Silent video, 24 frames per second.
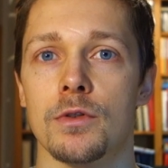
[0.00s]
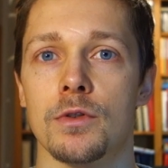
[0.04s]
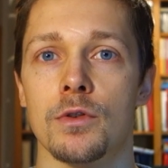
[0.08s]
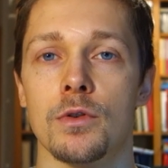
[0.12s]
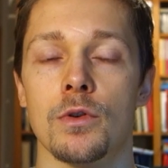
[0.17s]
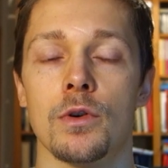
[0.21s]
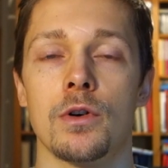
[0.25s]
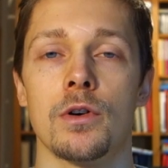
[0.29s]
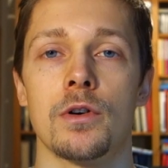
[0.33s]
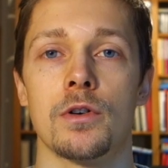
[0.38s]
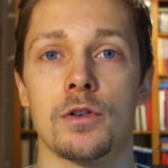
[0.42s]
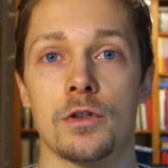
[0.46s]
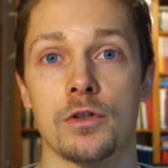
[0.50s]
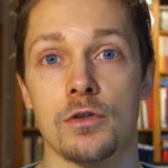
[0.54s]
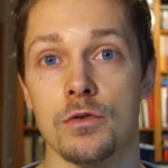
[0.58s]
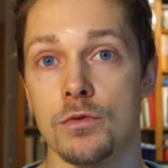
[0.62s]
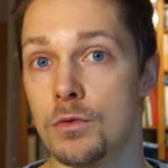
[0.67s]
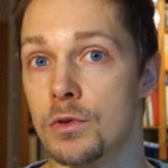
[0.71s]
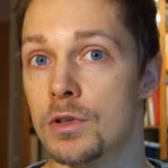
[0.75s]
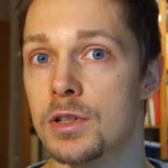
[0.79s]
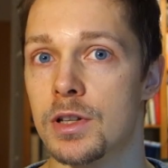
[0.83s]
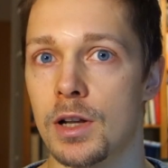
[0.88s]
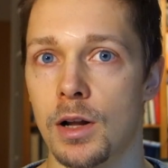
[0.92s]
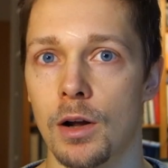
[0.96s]
Your
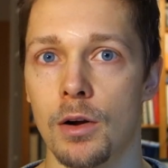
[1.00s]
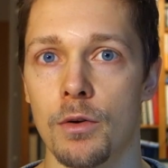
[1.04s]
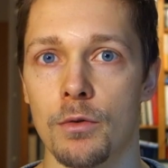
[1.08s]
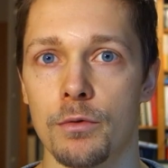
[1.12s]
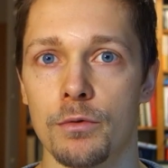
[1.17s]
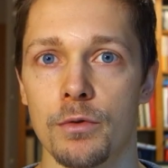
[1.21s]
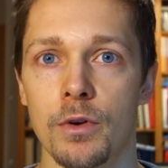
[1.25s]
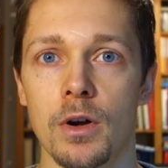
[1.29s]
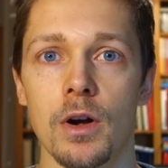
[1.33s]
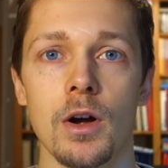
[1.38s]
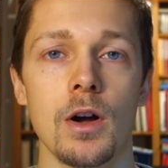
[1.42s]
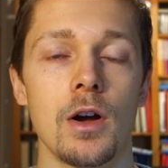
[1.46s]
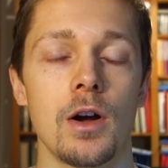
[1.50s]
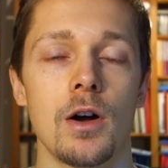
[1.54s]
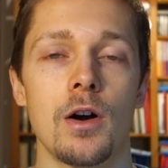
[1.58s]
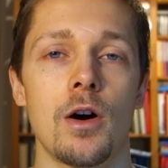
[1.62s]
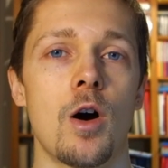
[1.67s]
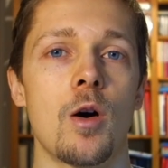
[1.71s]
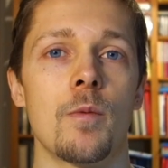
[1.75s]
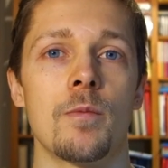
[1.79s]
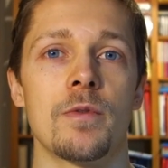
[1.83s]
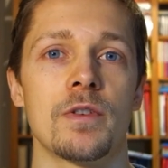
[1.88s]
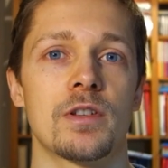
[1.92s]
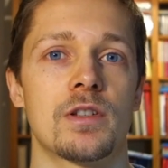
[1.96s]
true self
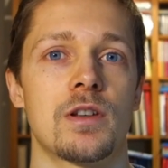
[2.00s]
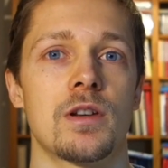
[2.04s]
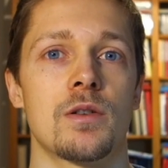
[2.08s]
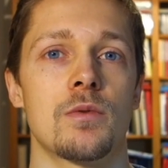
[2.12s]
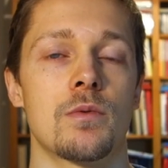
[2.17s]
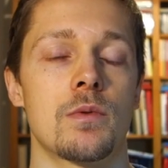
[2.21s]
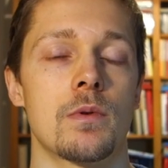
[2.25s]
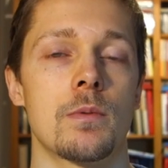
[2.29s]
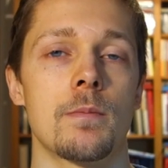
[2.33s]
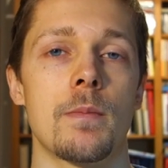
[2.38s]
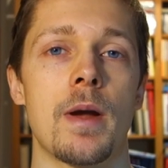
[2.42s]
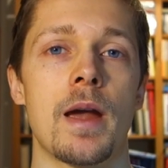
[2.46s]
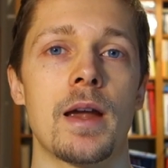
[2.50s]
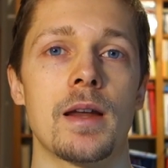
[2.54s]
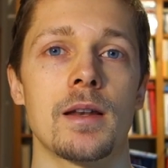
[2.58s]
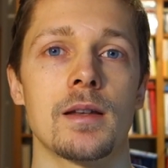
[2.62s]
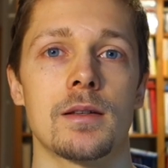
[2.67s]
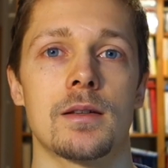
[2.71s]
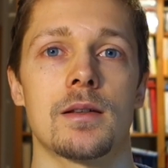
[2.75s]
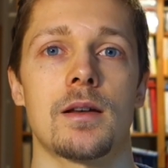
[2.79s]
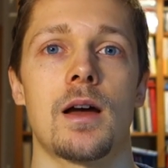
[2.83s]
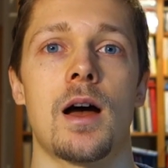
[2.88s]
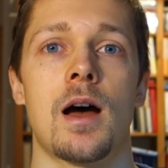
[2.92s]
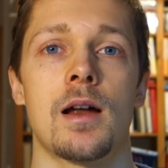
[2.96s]
obviously
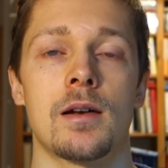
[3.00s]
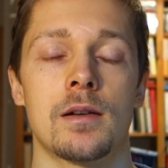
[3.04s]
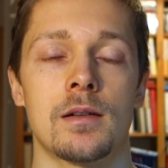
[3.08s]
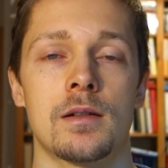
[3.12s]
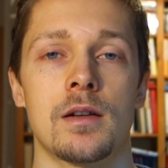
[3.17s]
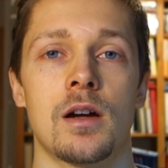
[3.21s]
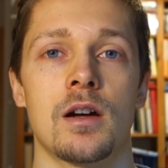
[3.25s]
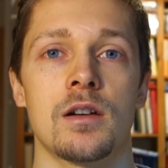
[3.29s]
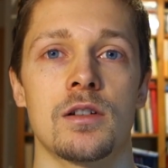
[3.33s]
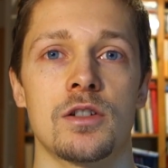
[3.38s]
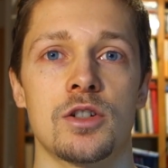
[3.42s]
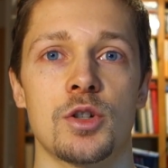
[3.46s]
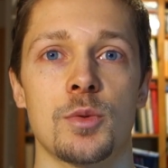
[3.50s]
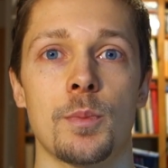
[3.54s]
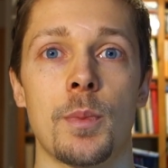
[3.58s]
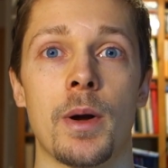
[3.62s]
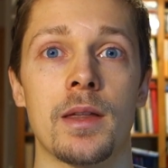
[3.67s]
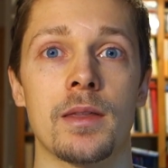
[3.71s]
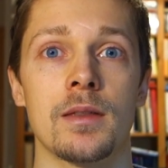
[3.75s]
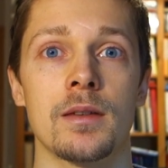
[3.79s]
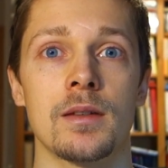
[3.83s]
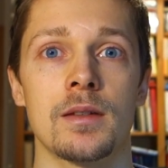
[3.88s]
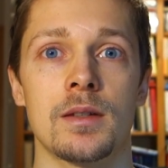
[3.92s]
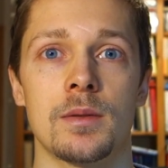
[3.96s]
remains untouched by
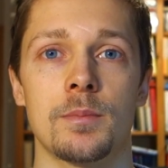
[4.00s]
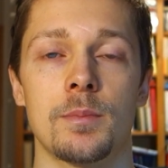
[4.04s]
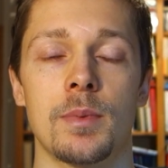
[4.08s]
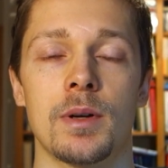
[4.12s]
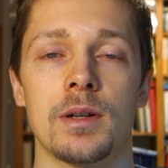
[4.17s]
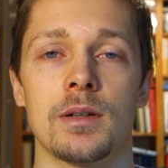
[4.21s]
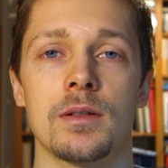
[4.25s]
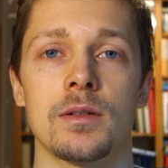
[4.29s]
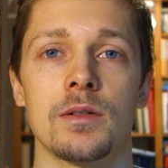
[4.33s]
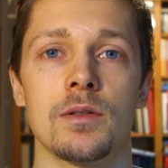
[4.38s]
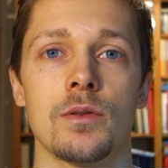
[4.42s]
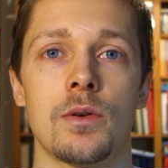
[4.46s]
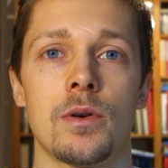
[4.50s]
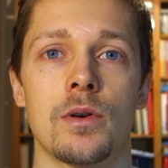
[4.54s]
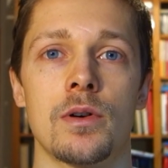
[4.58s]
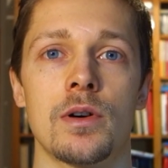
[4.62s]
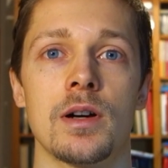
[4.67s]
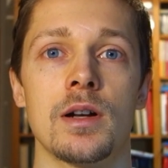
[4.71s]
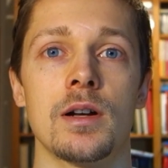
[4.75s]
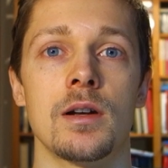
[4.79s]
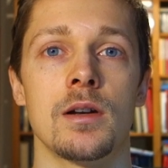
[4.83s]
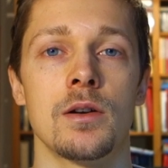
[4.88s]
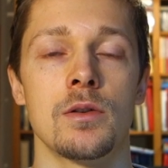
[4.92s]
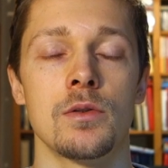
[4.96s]
this, but your
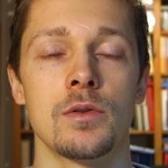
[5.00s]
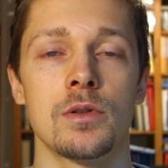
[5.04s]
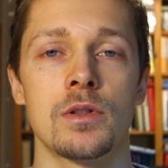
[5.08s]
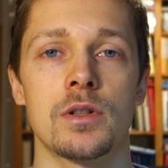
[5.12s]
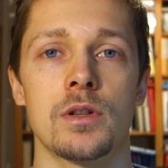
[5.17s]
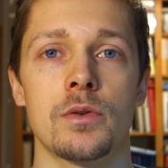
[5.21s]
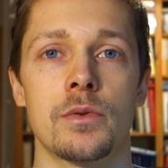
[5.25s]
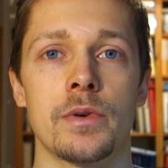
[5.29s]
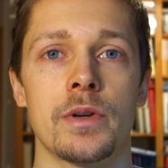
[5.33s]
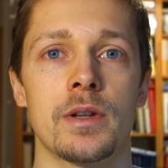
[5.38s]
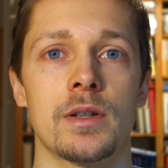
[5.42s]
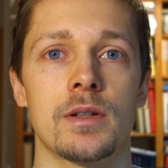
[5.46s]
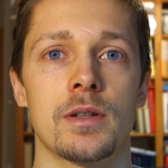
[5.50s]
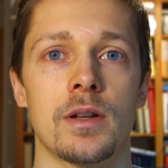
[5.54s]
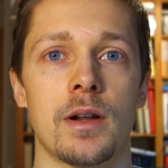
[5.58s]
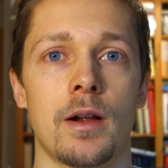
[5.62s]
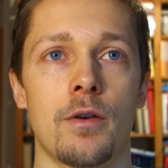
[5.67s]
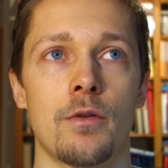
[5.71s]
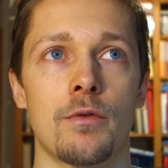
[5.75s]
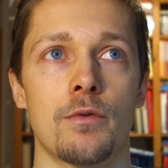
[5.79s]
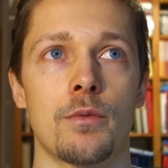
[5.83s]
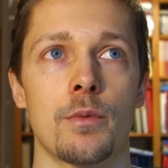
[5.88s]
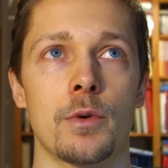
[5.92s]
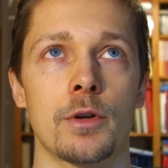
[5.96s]
illusory
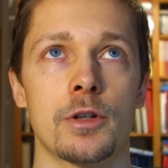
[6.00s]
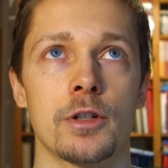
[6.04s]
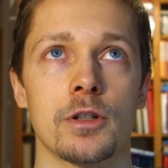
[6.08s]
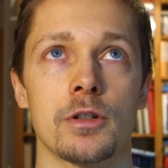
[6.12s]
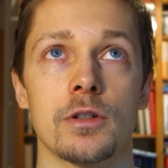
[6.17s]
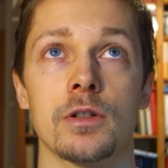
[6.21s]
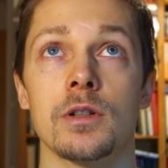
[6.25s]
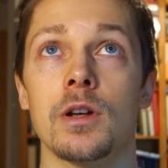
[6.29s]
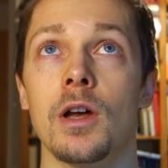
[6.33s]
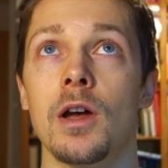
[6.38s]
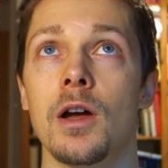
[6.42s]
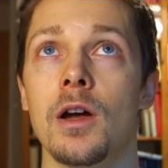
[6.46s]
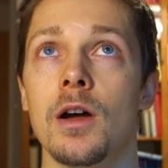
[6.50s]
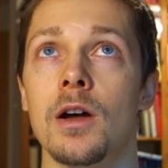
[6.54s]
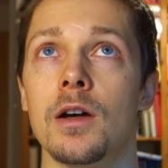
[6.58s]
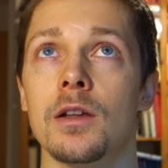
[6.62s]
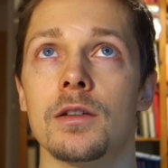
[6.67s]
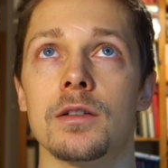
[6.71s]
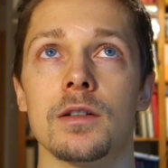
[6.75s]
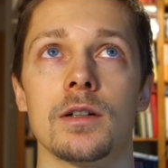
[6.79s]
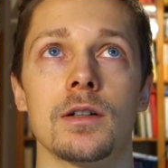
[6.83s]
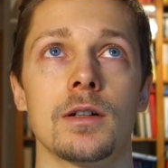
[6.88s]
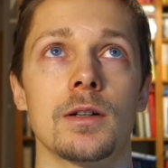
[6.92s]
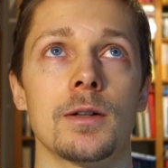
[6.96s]
self, which is
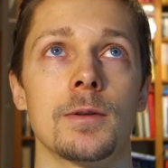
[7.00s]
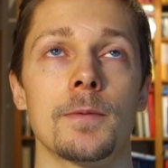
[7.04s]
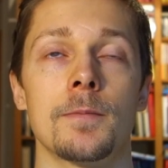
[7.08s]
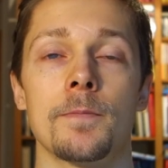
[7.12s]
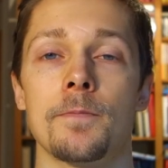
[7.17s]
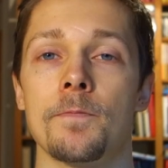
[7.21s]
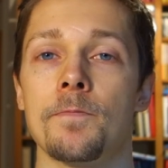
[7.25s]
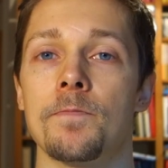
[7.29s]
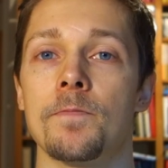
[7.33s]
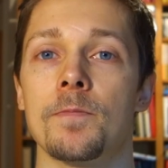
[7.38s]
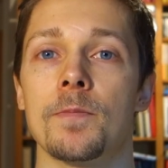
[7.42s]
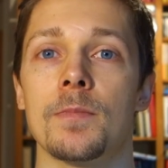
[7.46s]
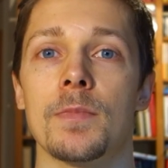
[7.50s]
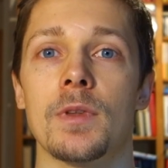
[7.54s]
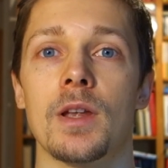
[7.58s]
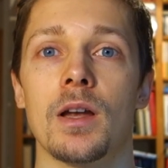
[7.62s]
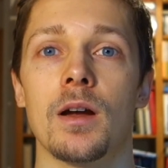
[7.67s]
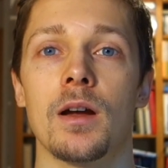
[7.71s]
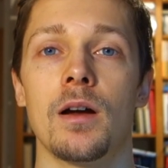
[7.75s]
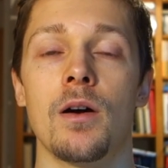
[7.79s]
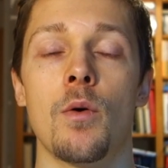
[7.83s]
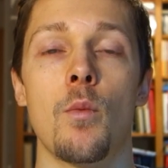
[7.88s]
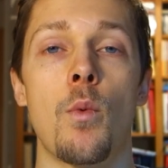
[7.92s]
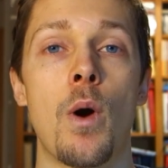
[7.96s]
the
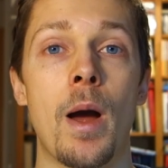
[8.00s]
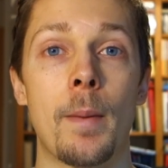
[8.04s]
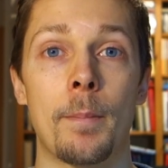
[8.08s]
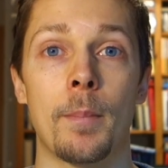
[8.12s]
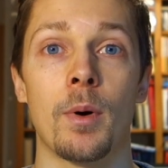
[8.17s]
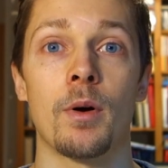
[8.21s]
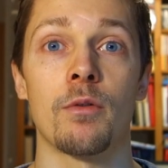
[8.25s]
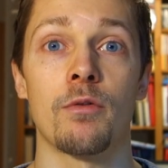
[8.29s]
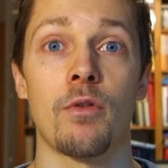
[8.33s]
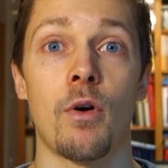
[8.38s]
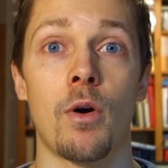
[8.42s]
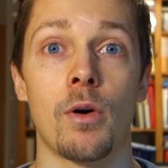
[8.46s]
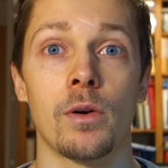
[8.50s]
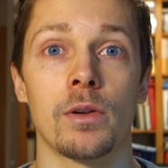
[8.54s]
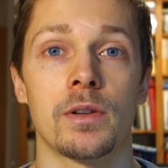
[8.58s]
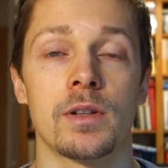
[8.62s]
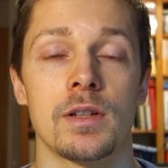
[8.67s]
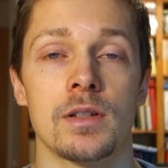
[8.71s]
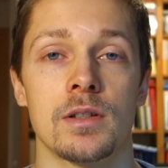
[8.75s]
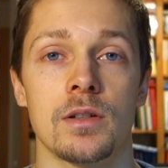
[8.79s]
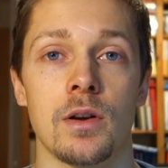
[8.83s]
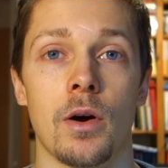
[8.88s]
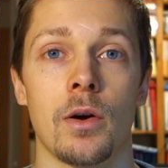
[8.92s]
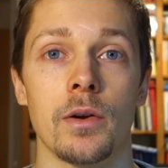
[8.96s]
web of all
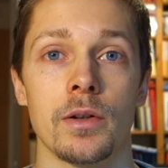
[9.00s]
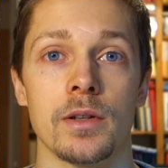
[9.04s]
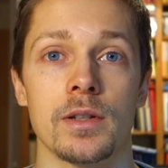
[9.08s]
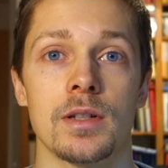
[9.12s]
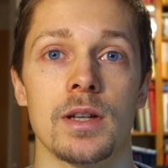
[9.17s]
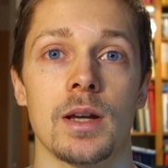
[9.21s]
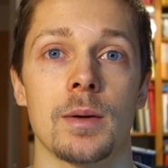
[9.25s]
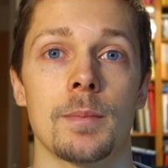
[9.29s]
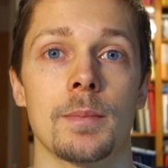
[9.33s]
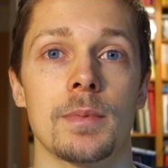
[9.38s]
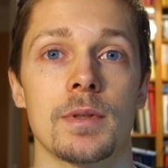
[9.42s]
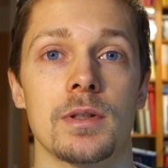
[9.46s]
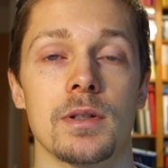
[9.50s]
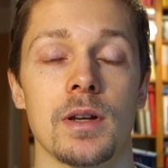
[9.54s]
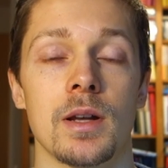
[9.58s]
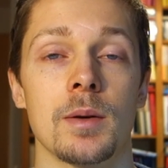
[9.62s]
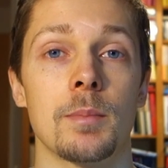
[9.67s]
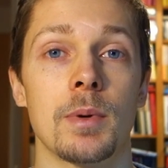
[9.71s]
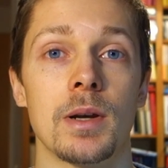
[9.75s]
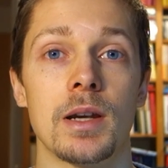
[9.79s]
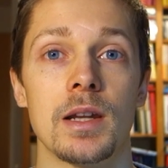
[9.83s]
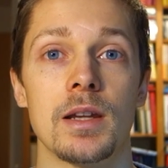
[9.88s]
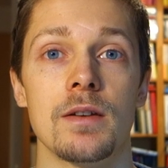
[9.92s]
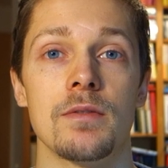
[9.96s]
these concepts and
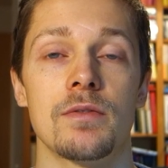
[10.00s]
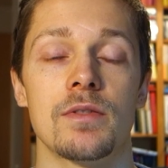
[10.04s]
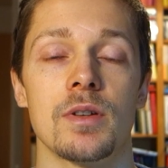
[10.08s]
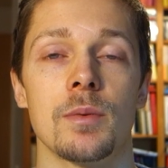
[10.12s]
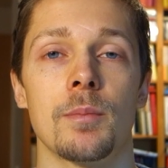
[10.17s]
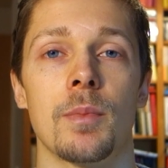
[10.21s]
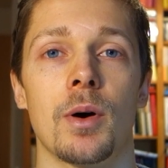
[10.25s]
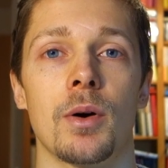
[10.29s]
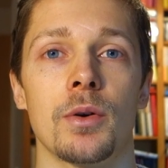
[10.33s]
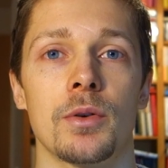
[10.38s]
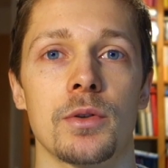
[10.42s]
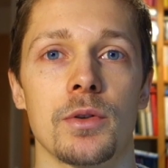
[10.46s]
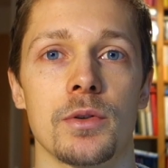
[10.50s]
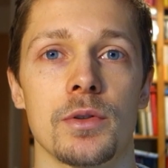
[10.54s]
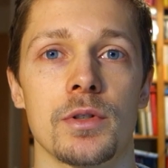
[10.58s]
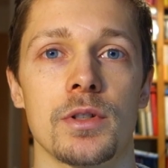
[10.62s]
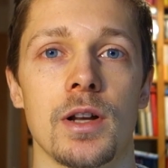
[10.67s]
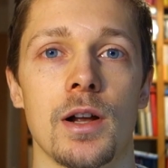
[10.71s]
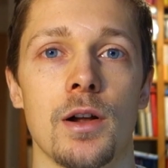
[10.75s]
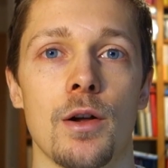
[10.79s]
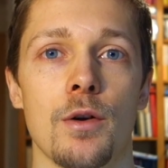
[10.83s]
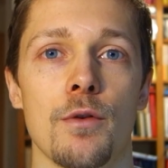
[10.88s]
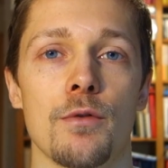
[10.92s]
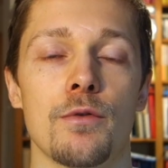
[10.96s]
beliefs about
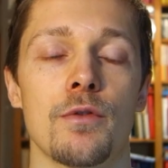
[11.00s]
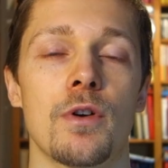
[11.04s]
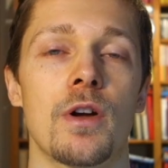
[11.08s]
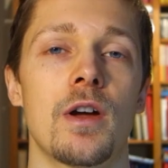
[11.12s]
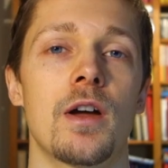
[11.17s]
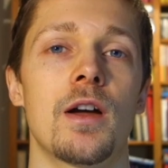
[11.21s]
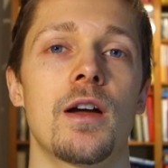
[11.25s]
yourself,